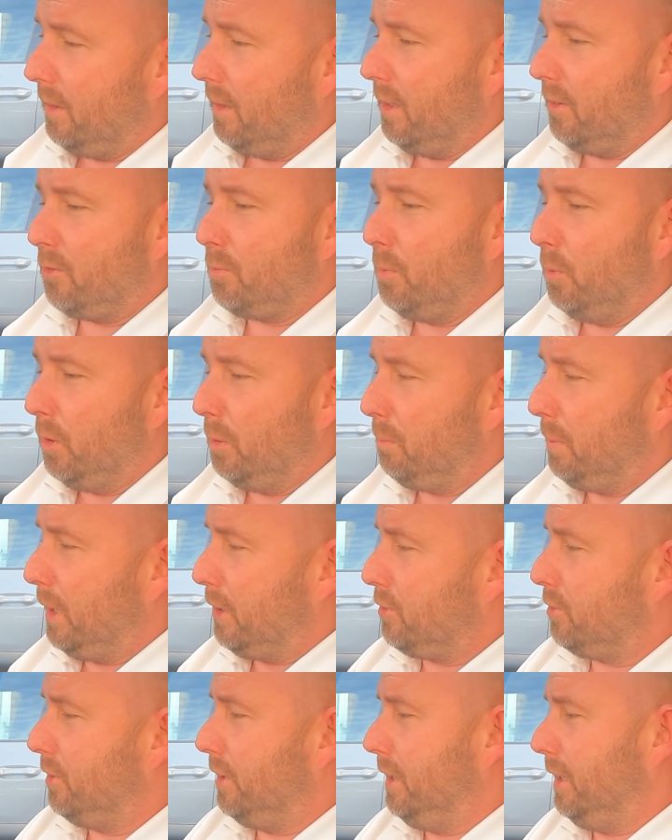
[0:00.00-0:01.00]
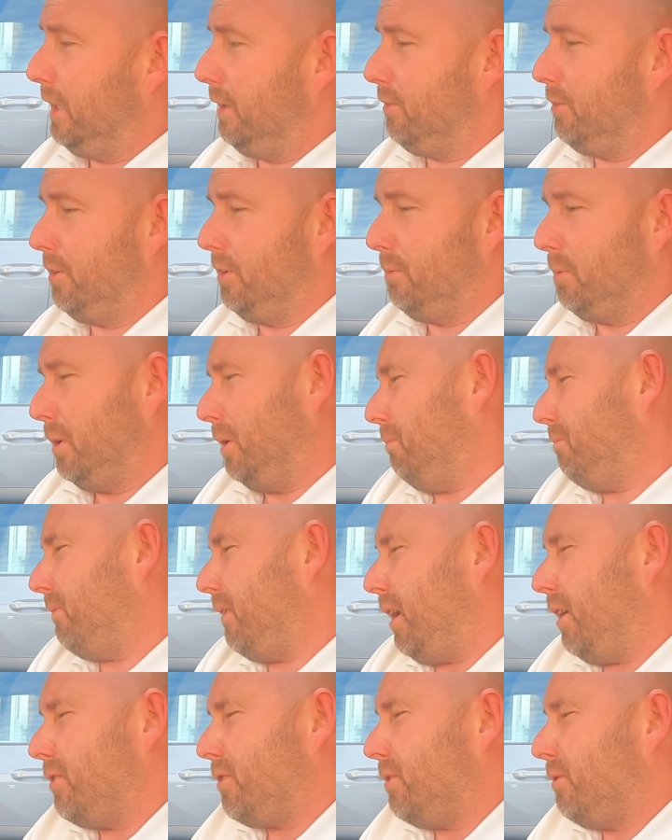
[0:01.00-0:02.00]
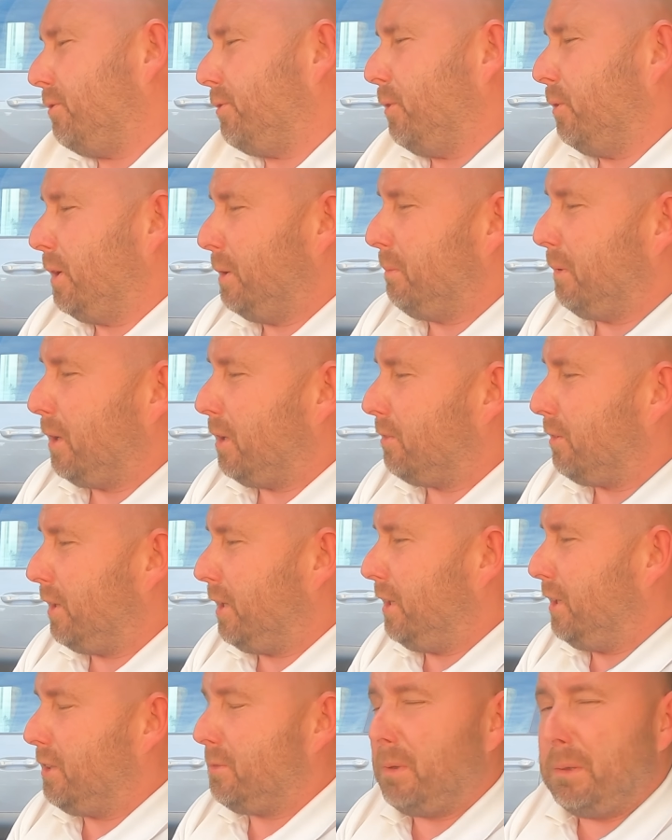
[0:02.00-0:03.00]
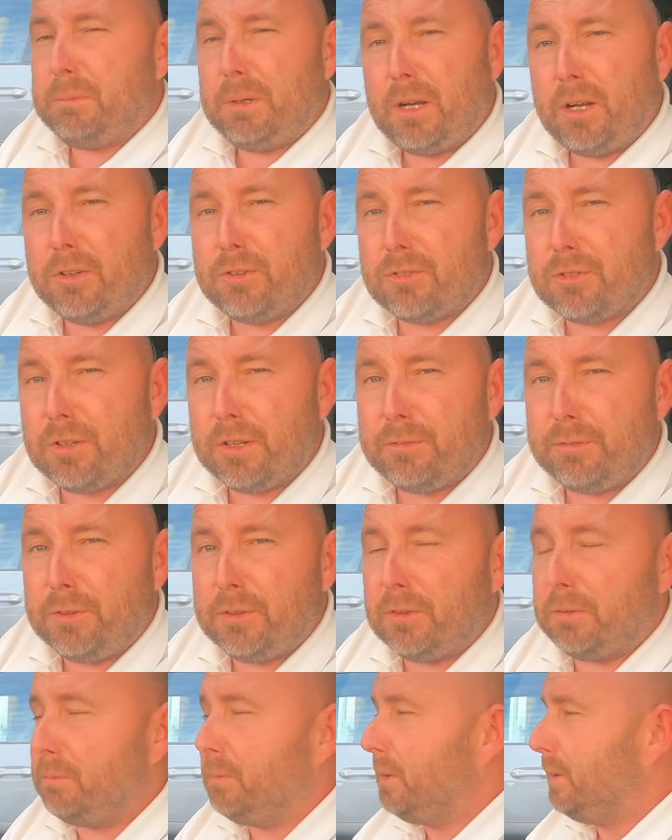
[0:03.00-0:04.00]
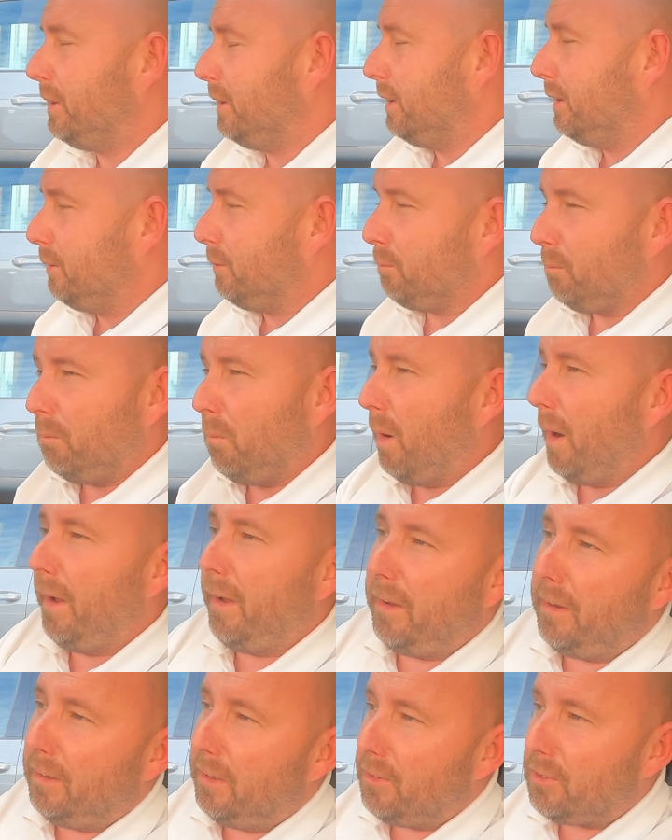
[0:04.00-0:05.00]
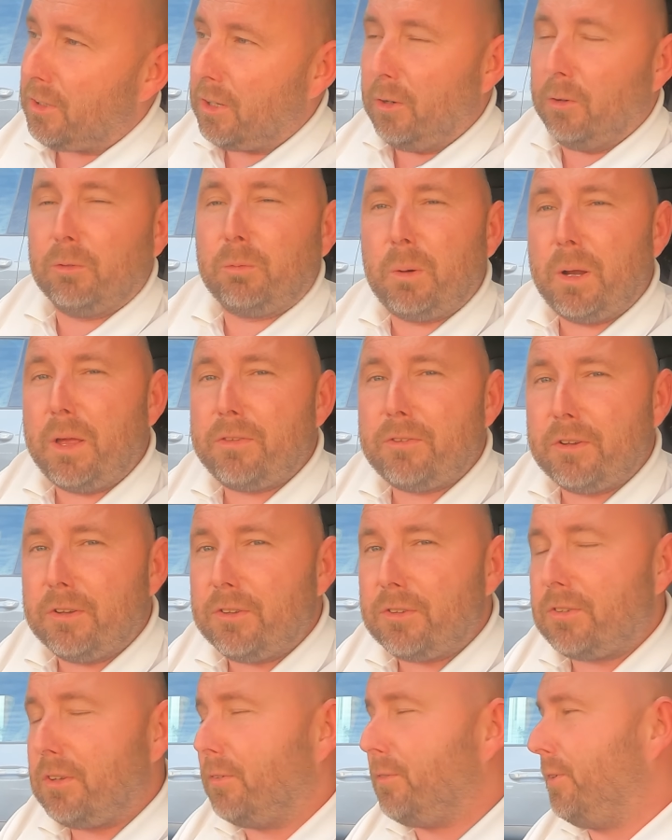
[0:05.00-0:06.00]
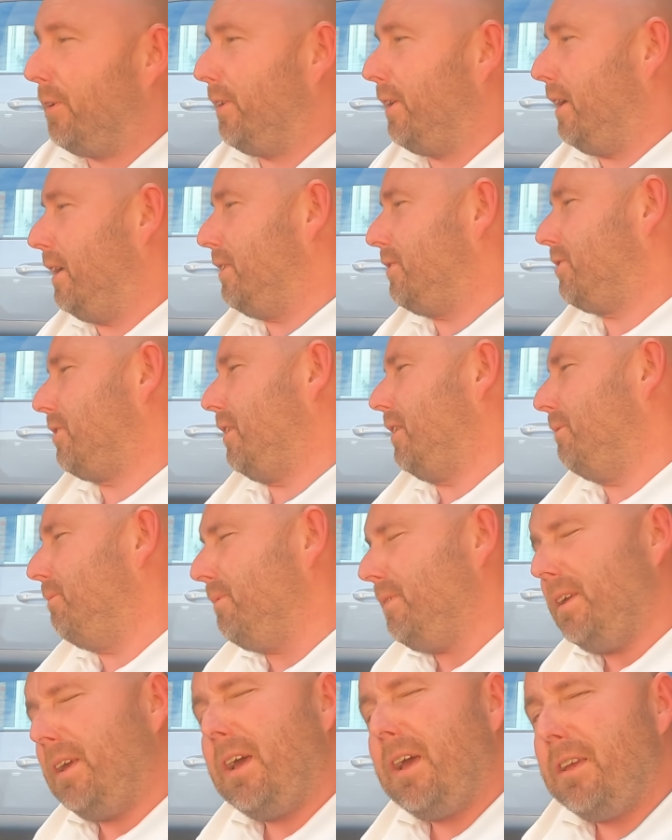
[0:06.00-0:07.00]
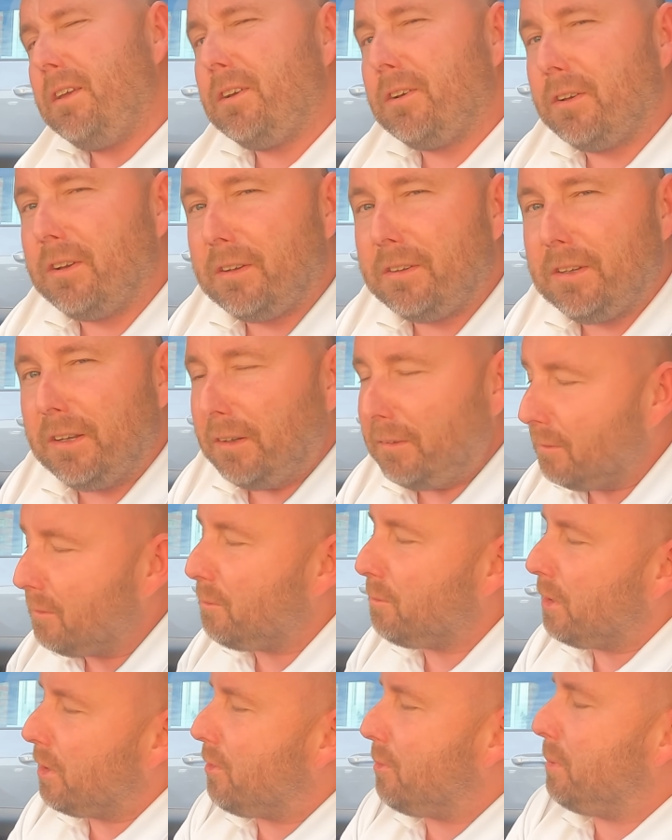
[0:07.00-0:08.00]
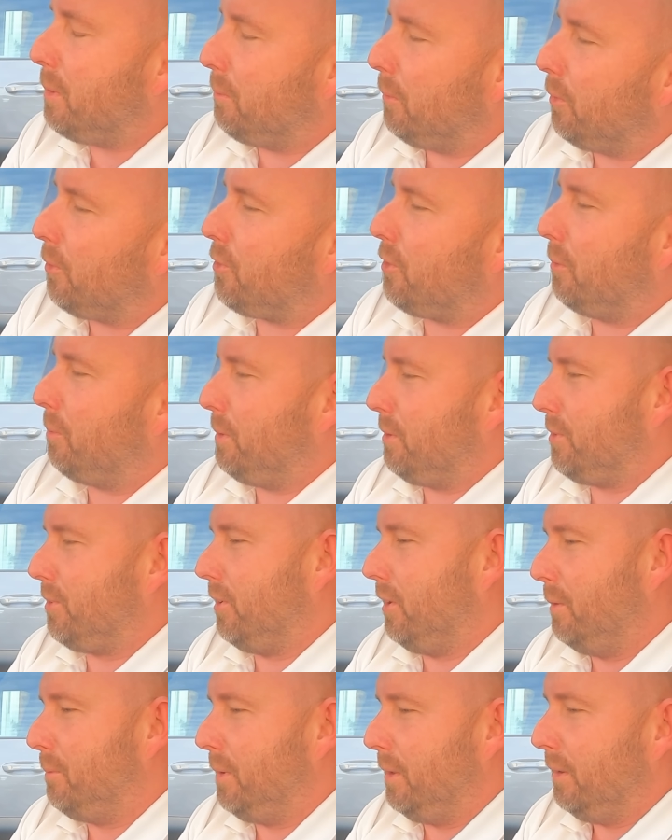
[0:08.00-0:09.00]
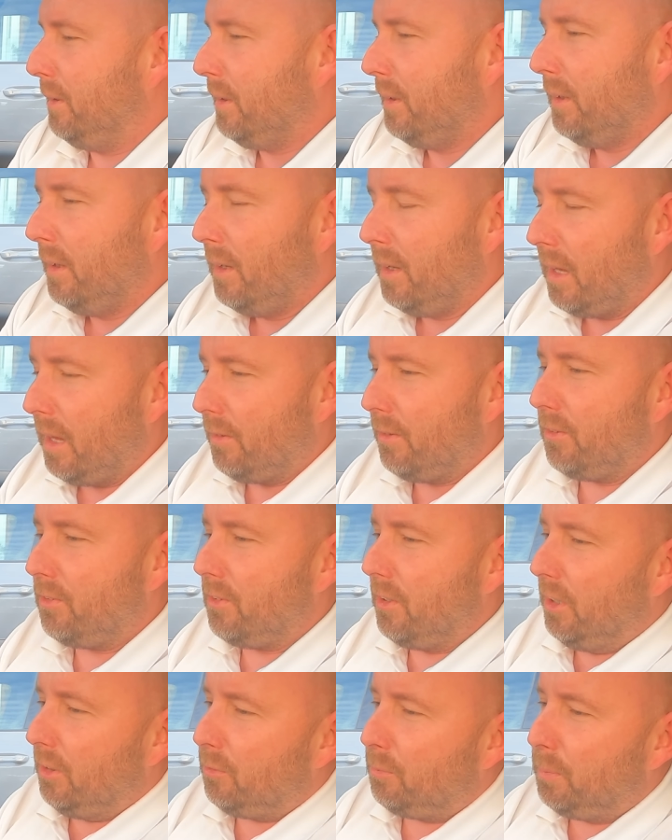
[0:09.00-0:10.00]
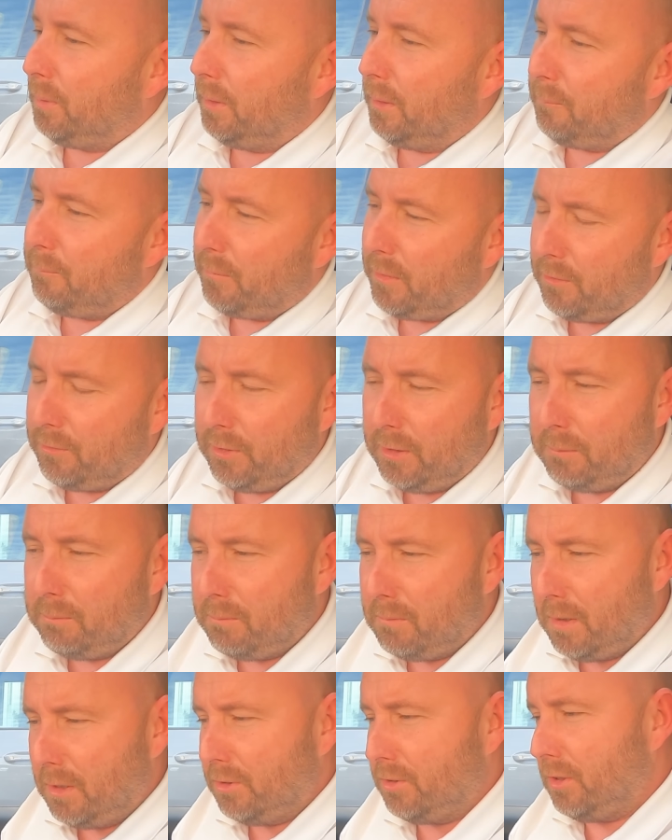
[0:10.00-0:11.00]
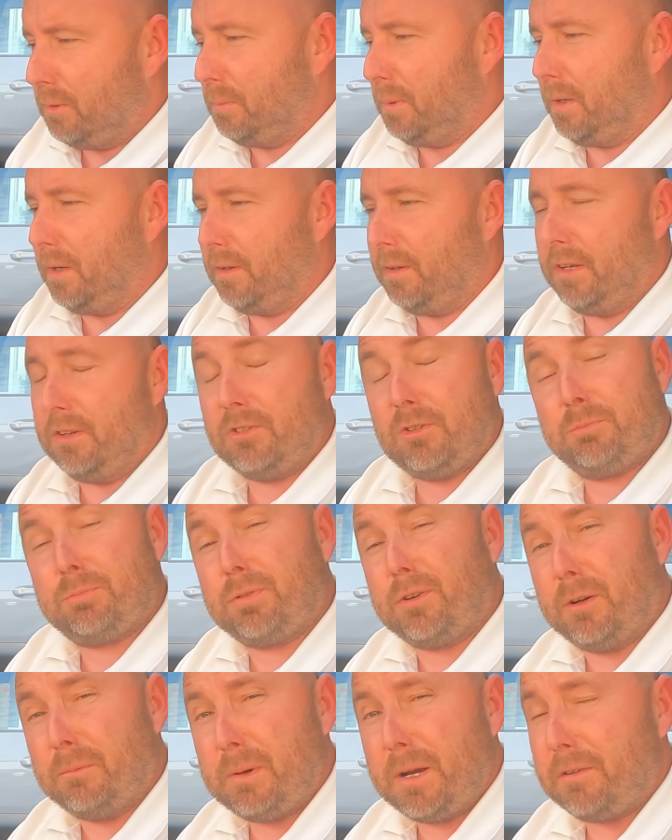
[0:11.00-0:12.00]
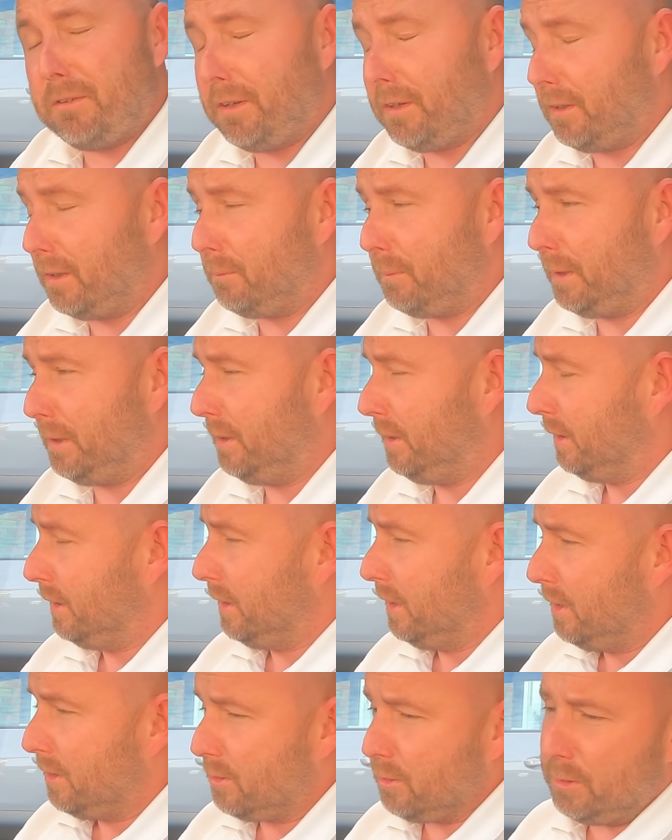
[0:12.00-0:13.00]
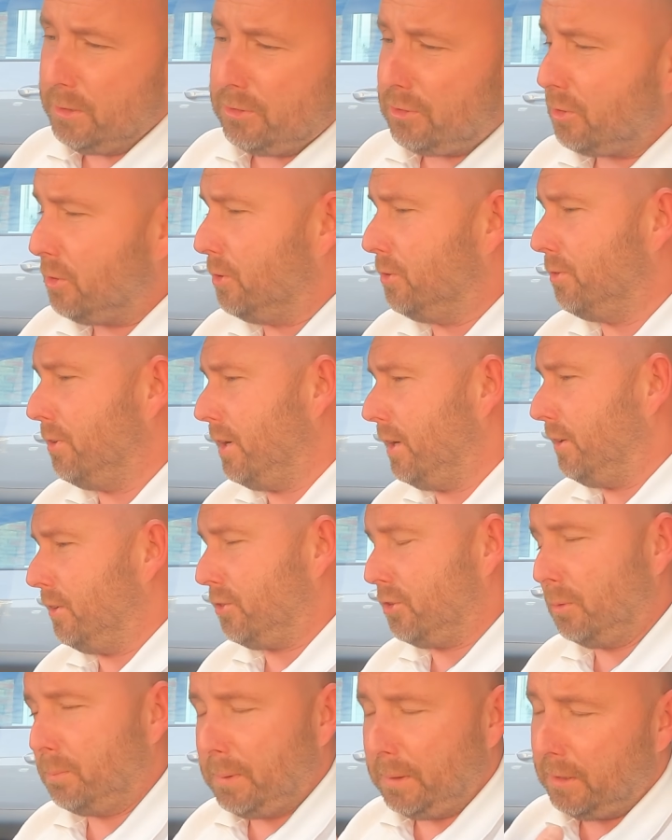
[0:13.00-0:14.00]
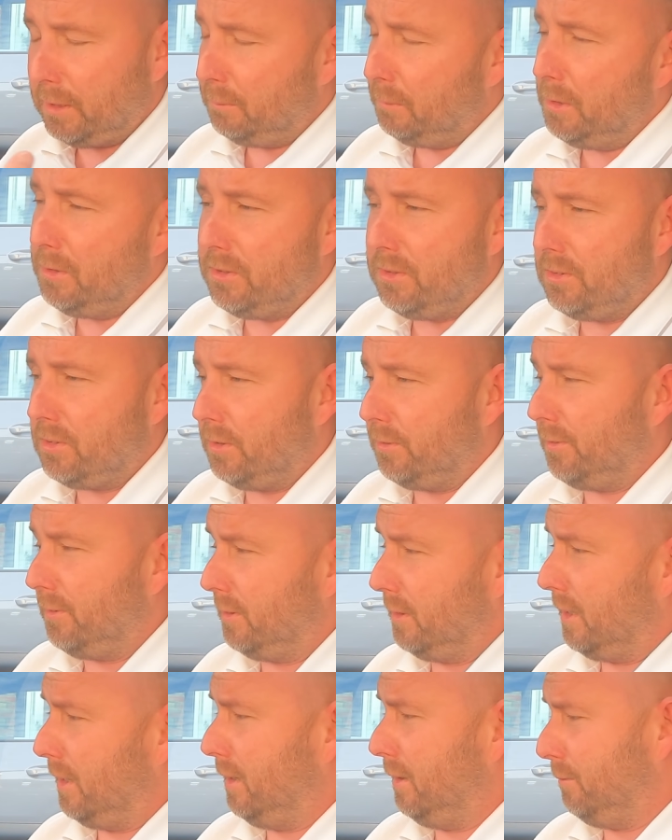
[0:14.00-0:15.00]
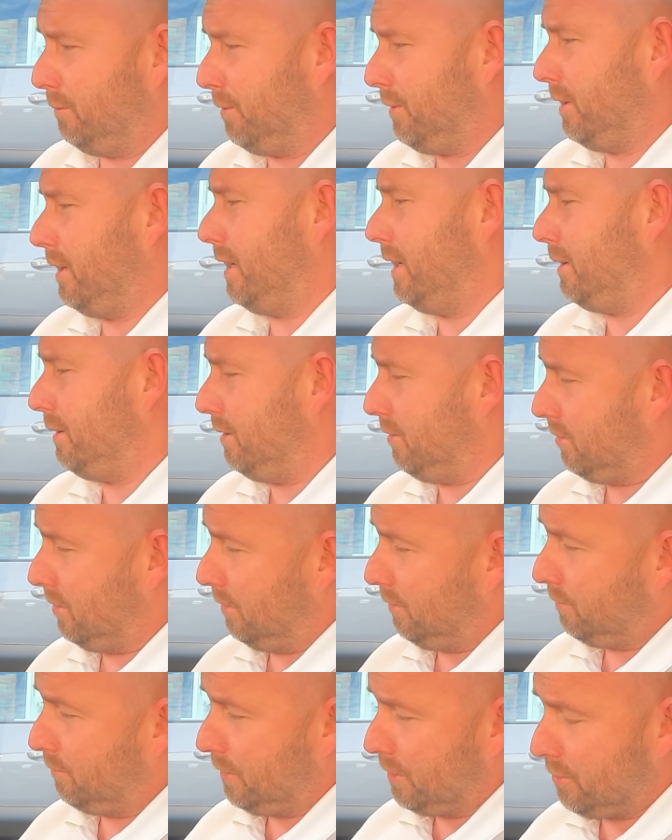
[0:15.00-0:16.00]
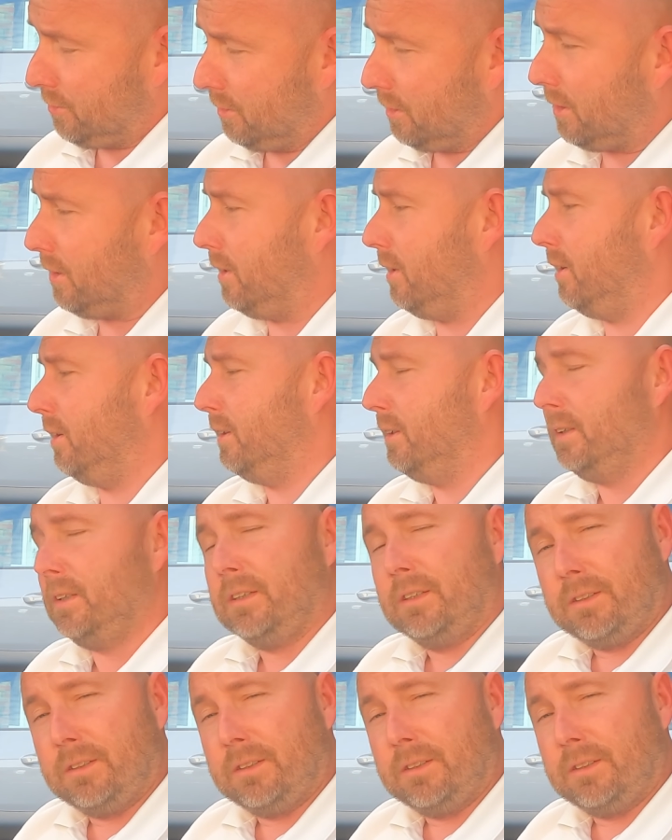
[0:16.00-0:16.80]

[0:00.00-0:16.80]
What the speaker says: that smaller battery gives you, what, 140 mile range, maybe 100 if you're wet and it's cold weather and stuff like that. So yeah, you're gonna, you know, there's a bit more stoppage time than other stuff, but I think most of the buy these are primarily going to be doing a school run, shopping, commuting, stuff like that. And for that, it's an efficient car.